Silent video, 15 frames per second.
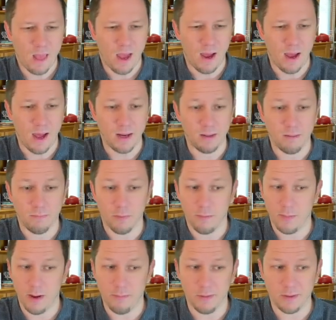And
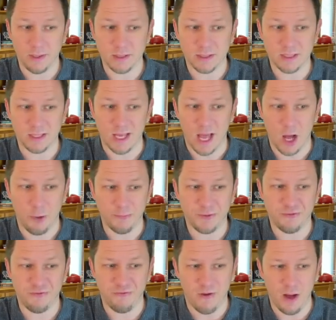remember, this
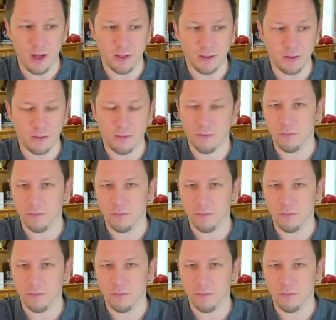helps fund